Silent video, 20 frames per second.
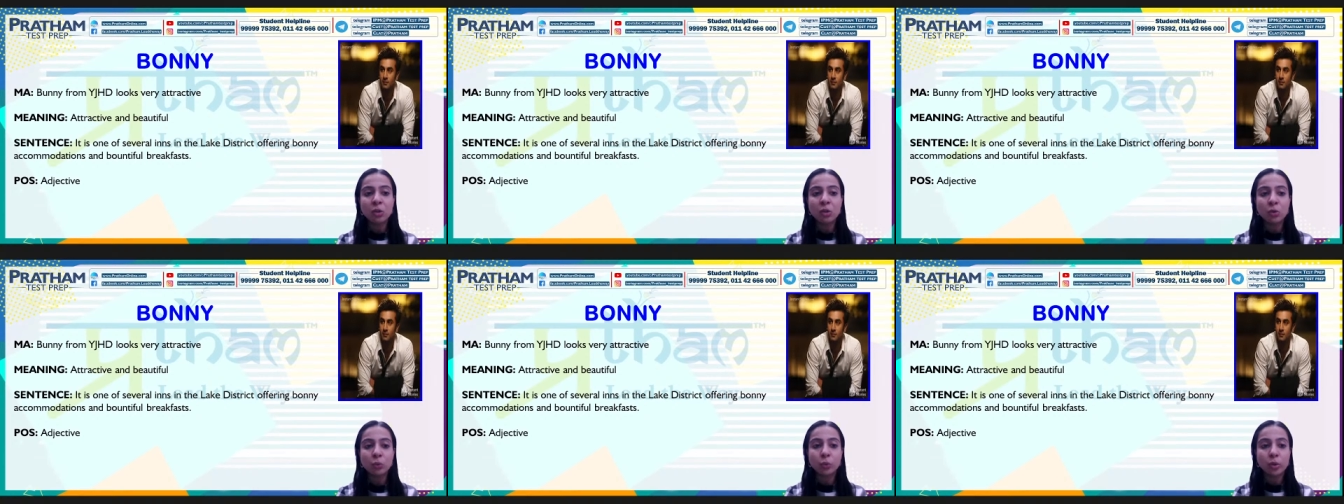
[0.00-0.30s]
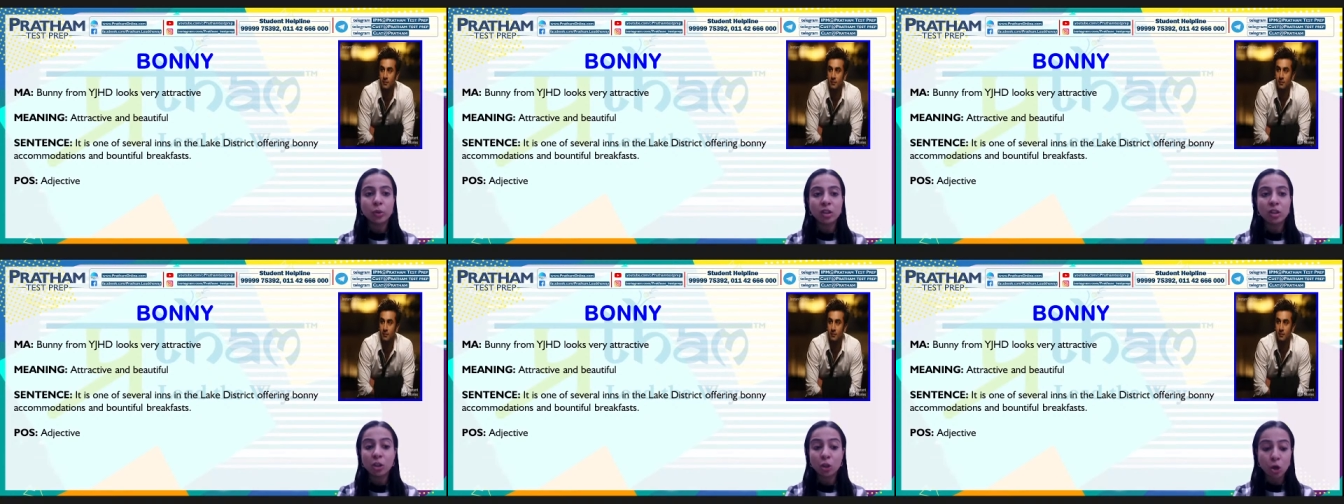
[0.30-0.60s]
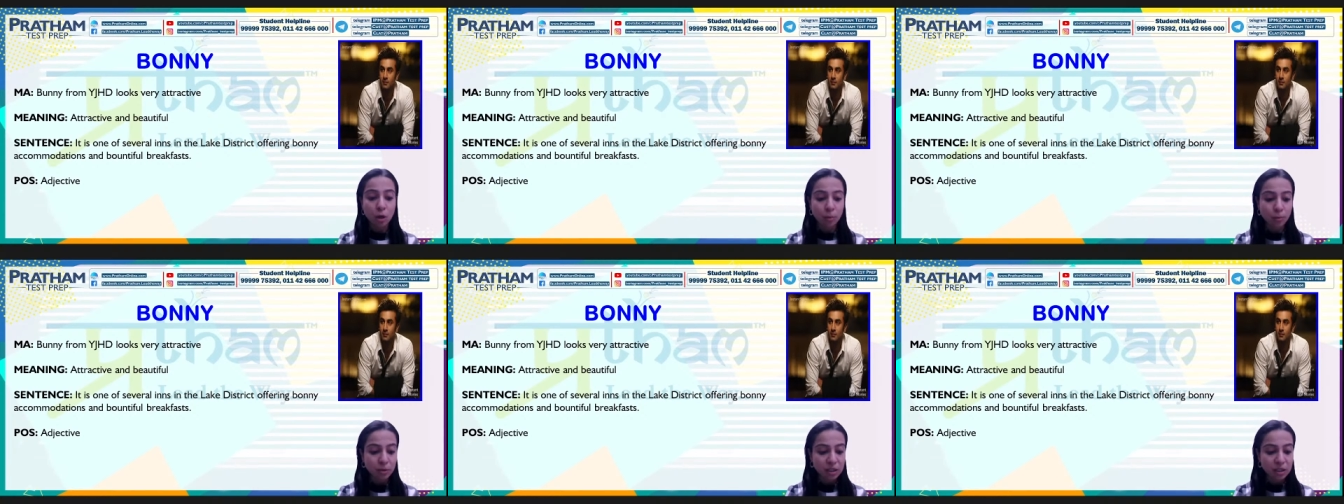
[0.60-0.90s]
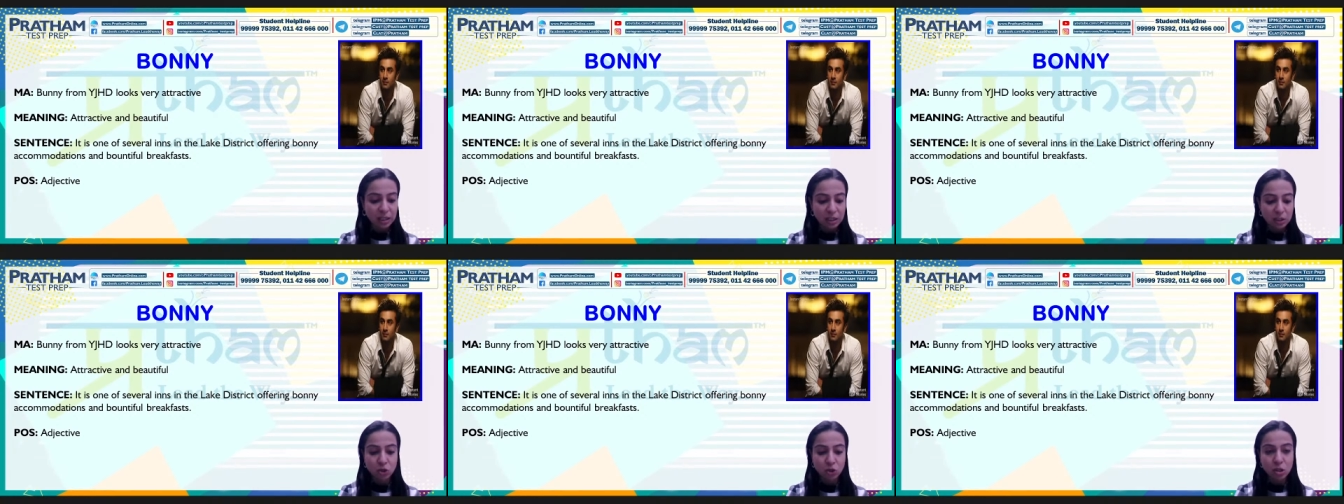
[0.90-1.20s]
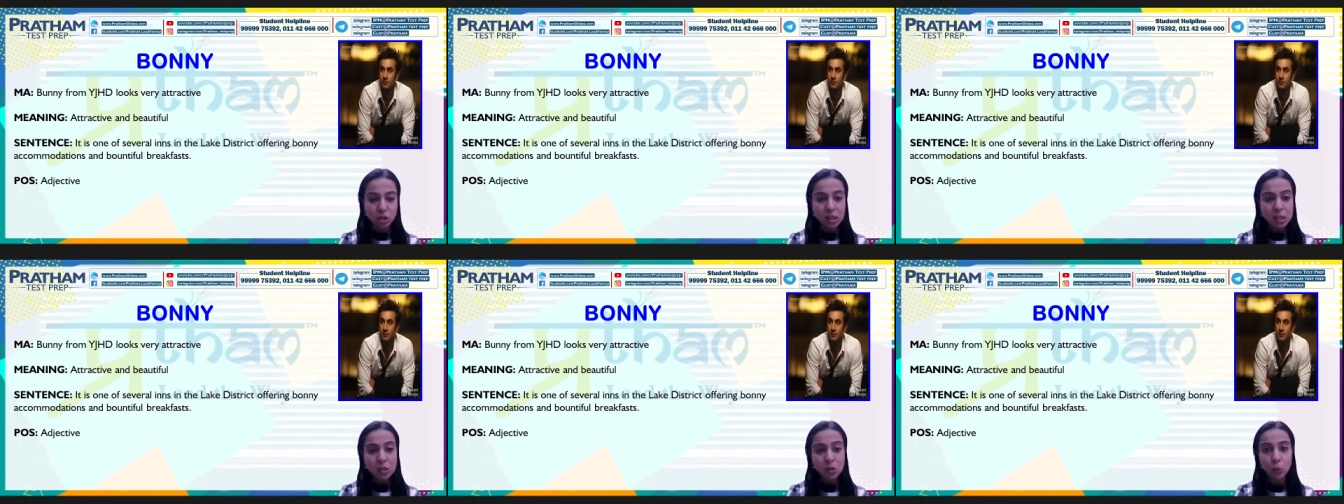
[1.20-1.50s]
the word
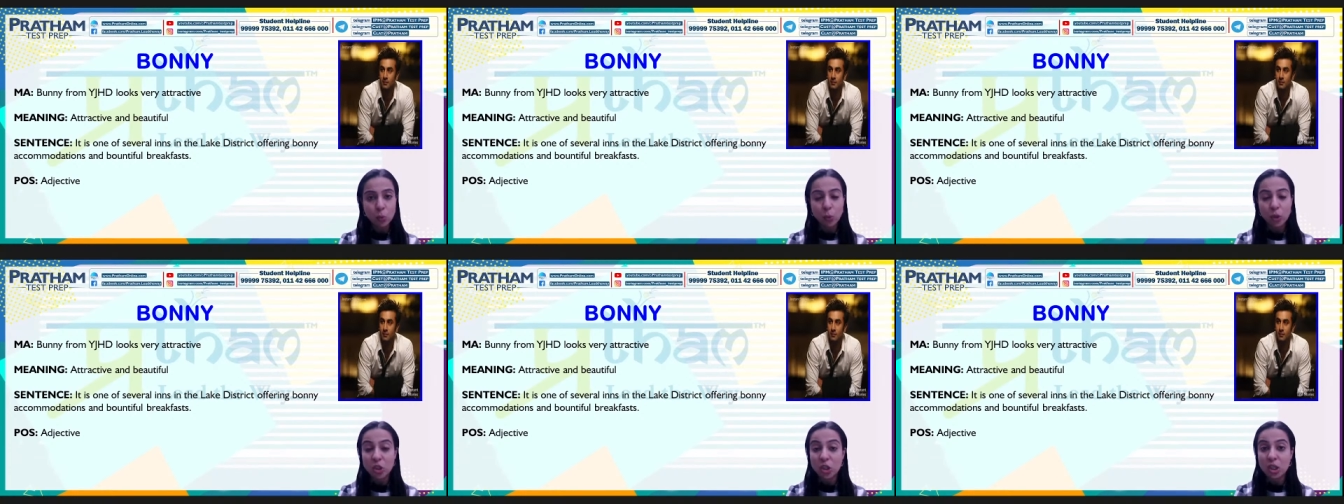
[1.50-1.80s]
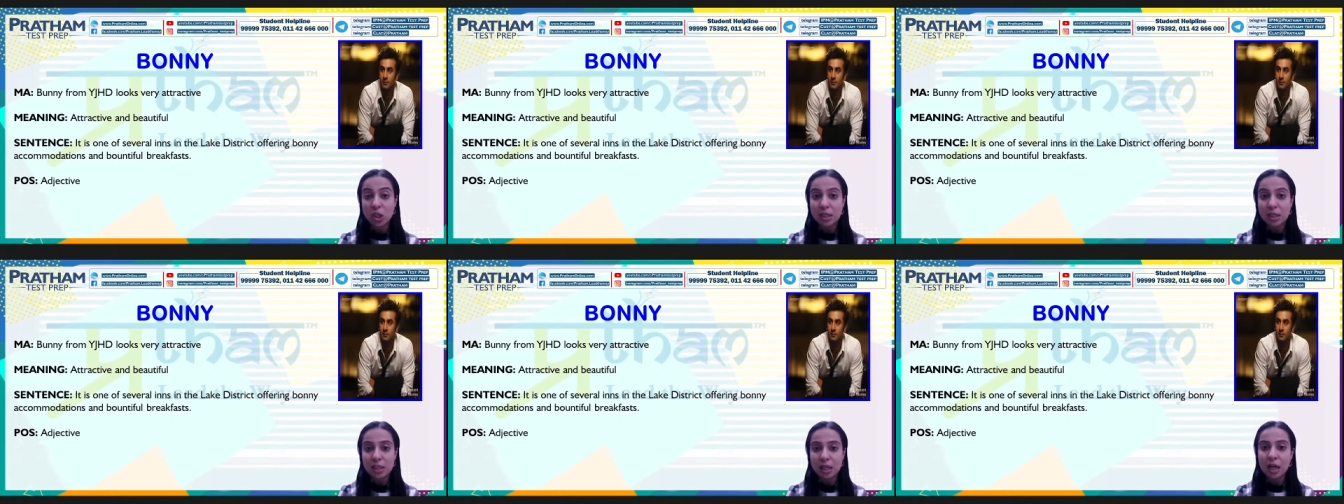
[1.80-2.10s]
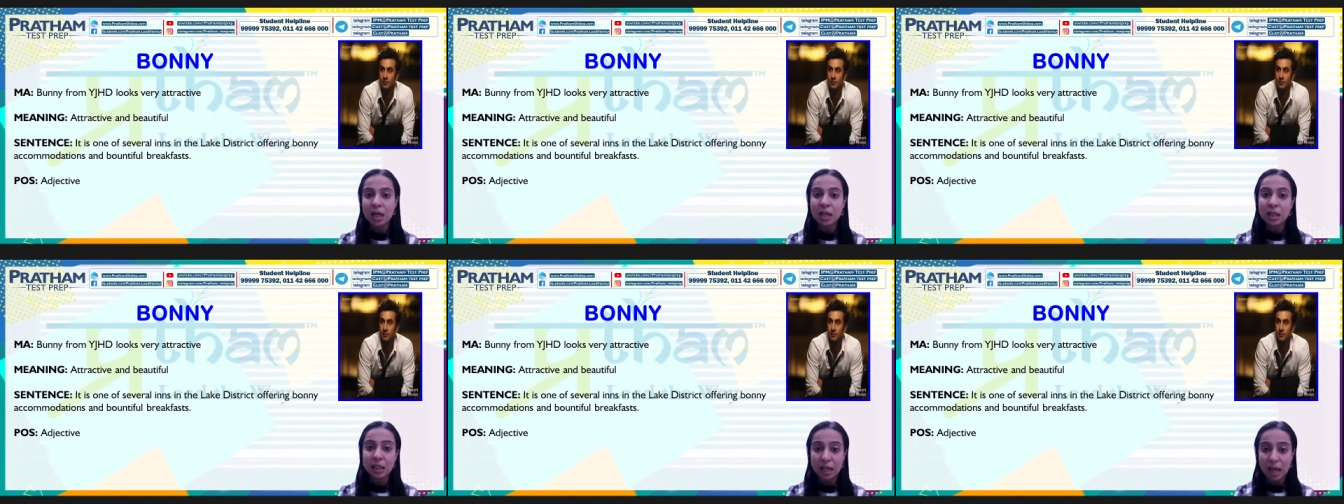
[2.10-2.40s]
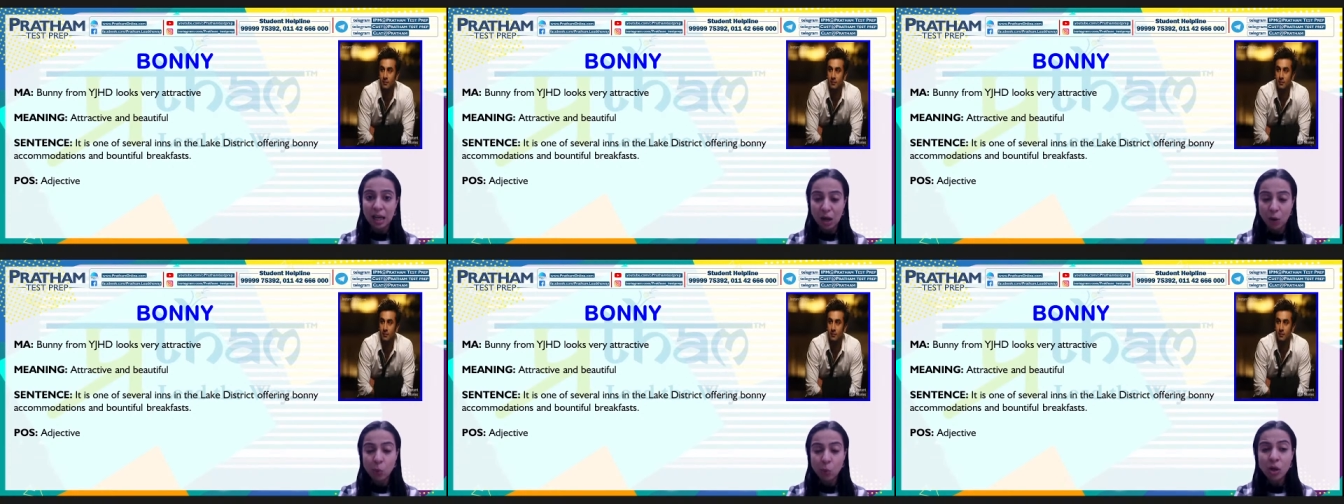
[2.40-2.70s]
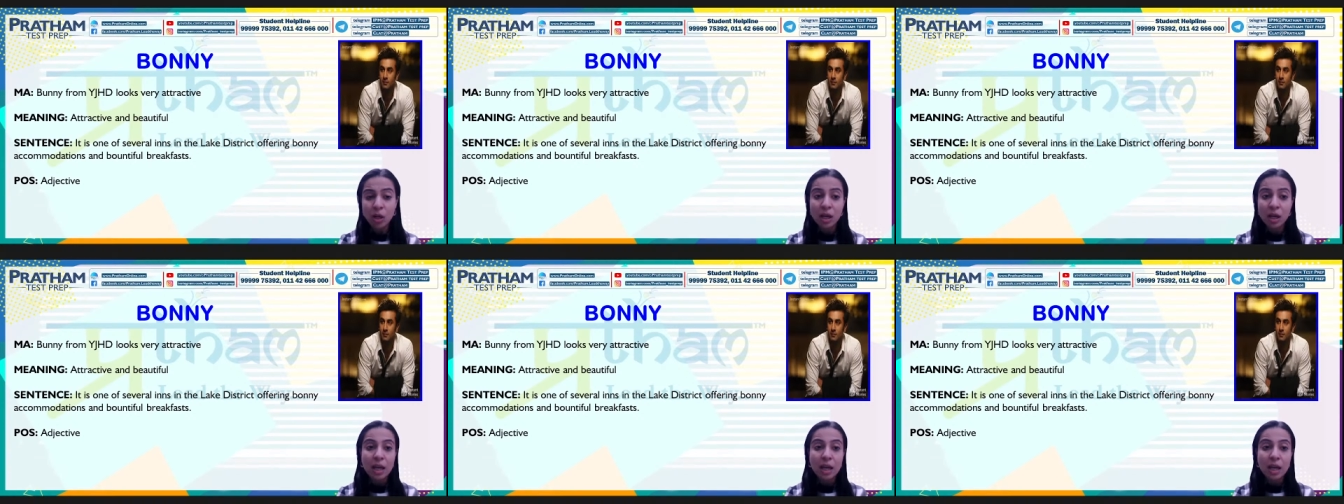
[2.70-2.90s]
accommodations, which is a noun,